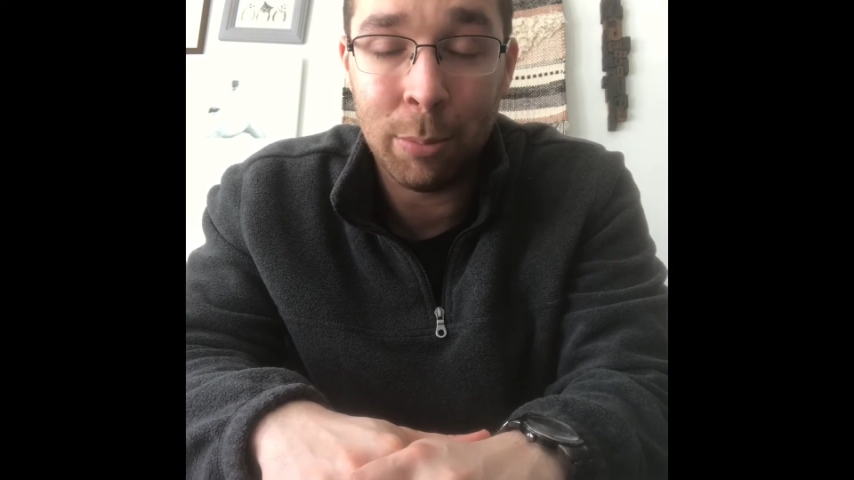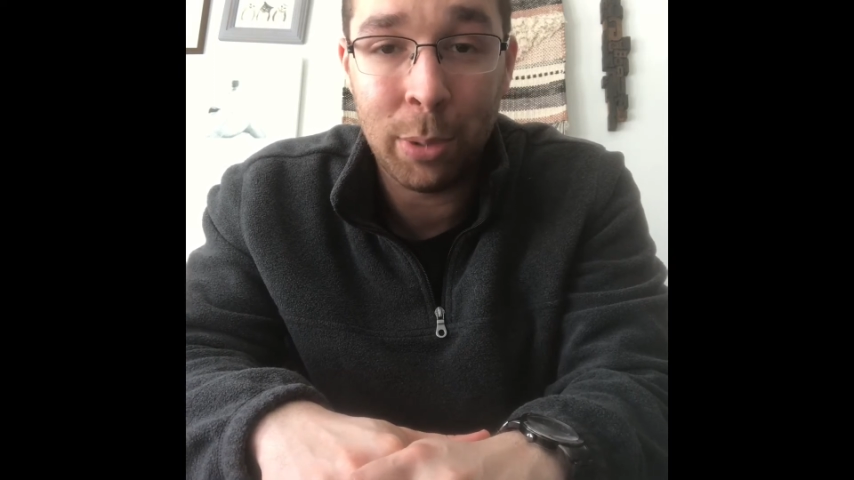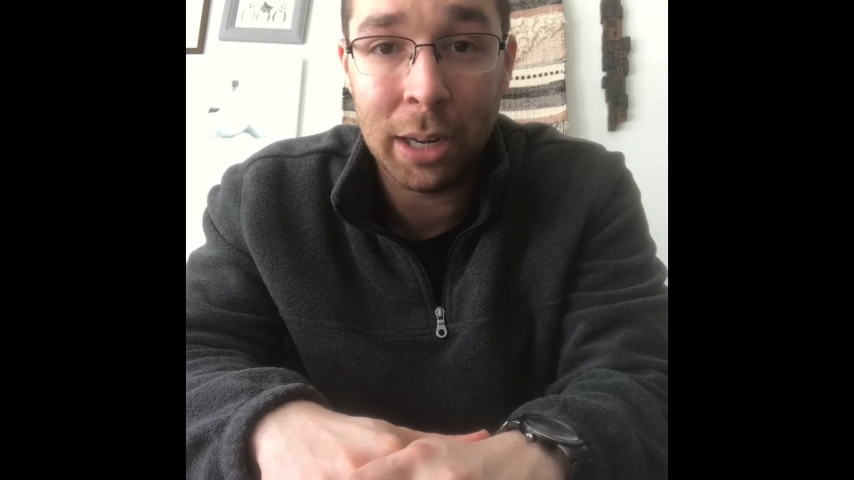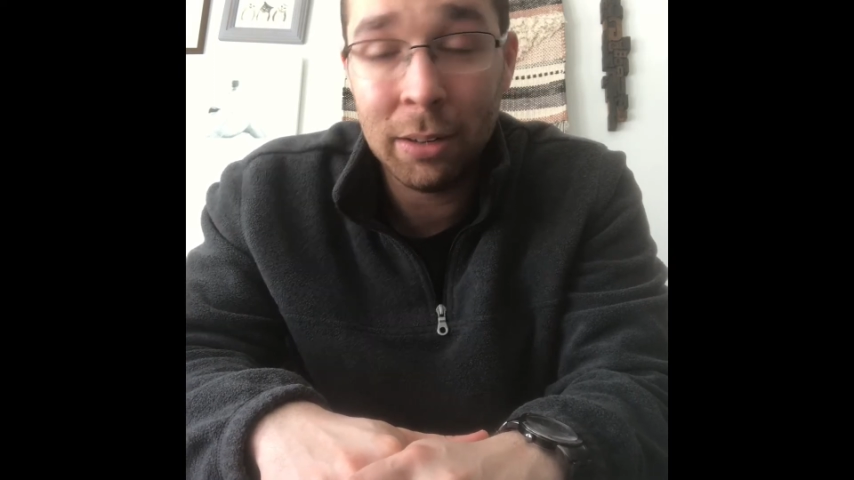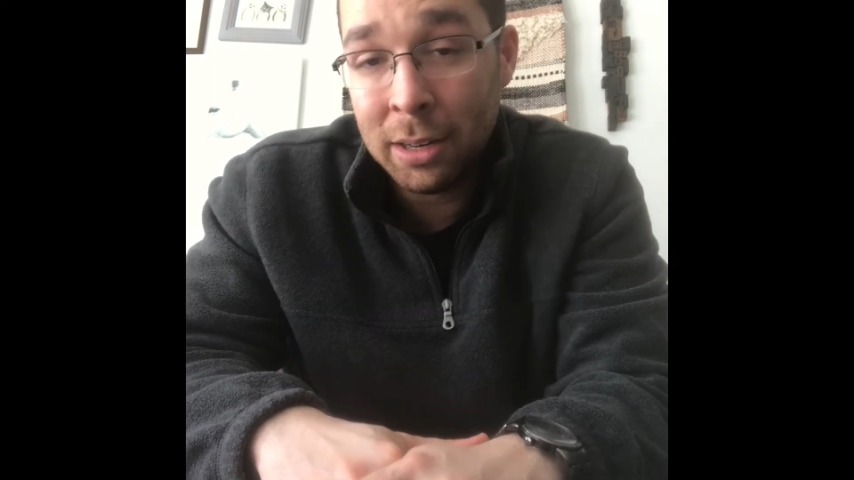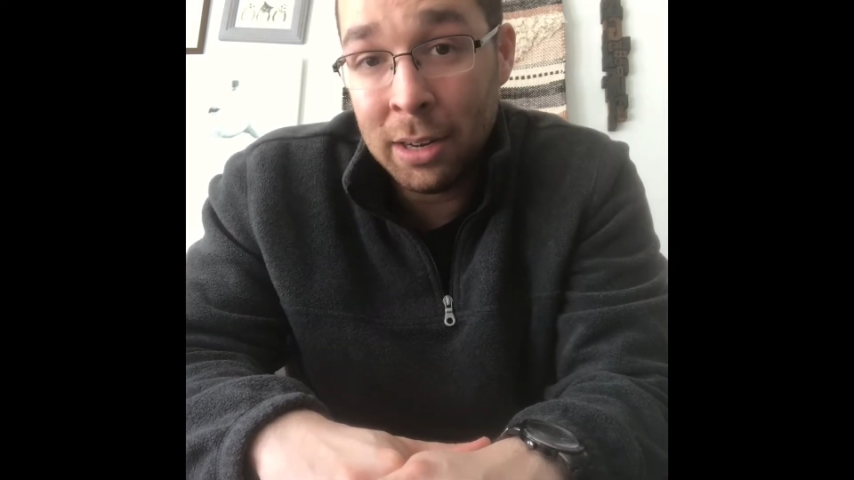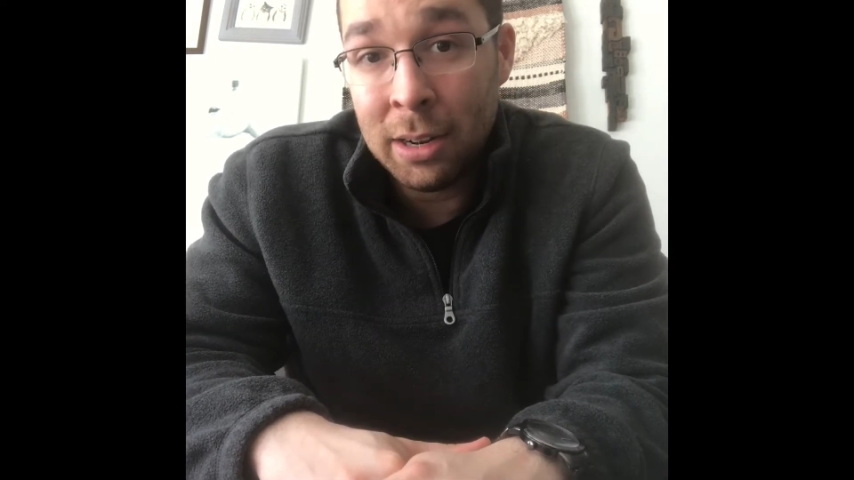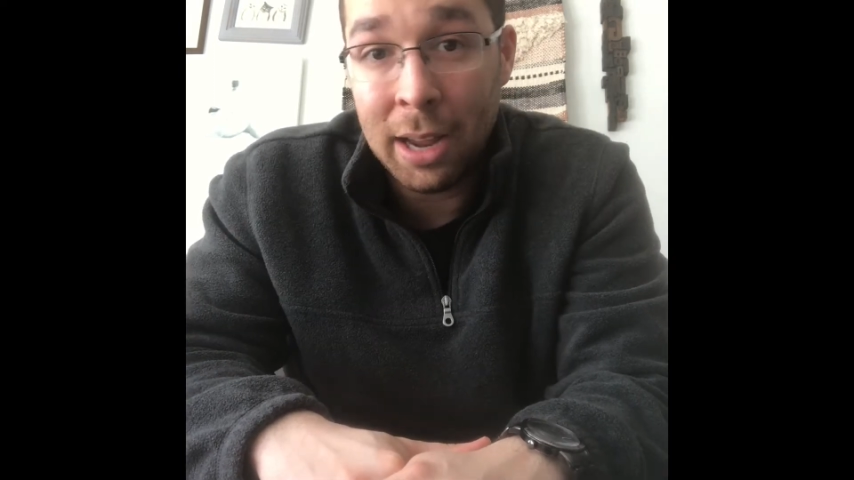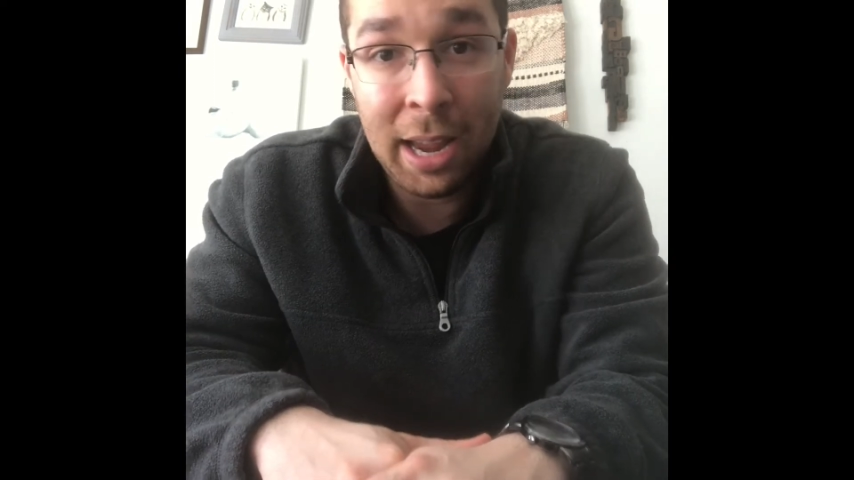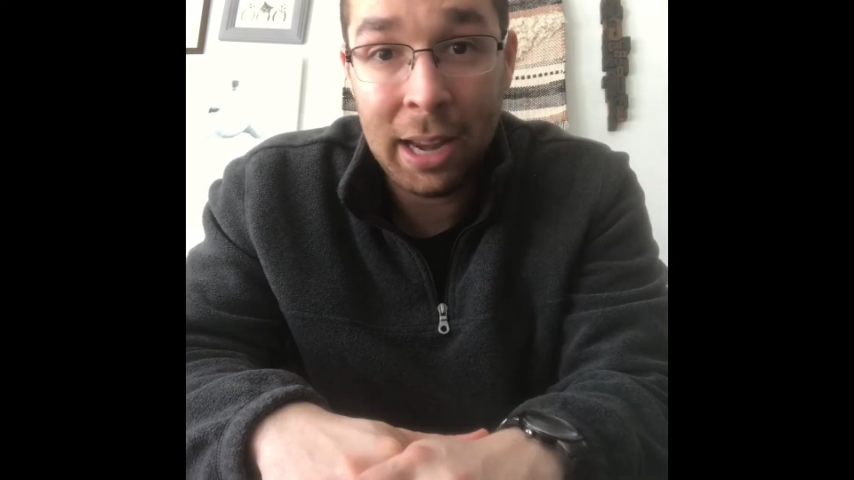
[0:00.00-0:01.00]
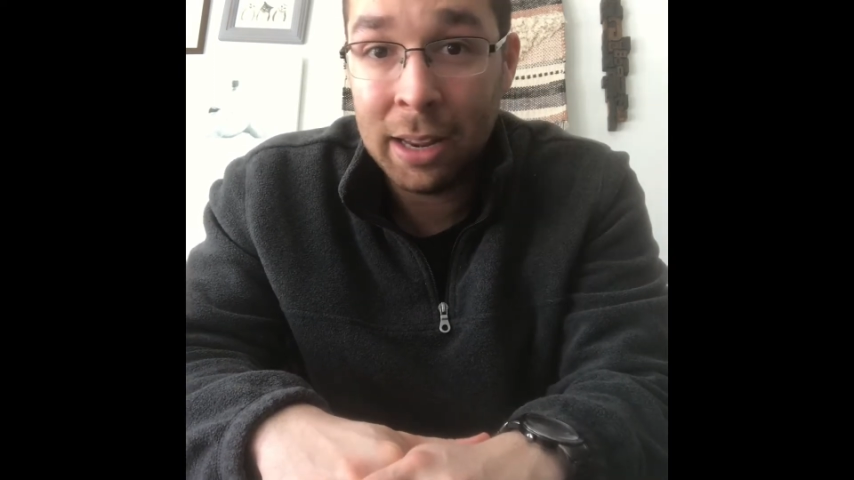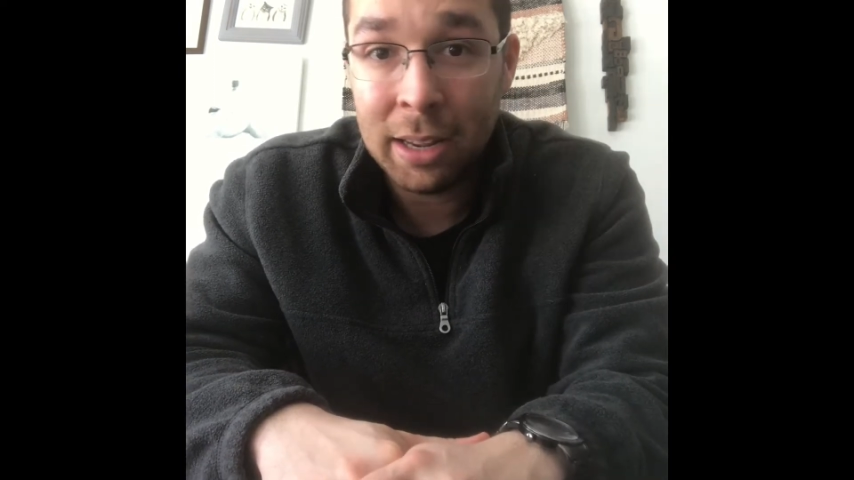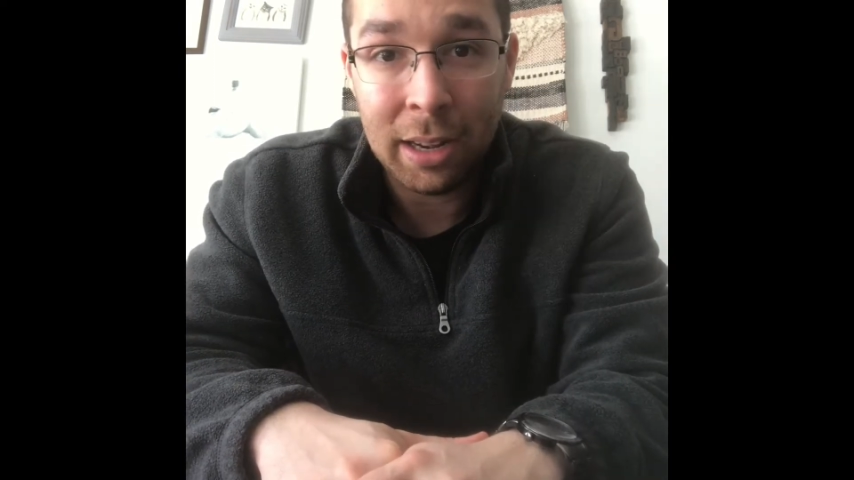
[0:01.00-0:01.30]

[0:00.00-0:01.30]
But hey,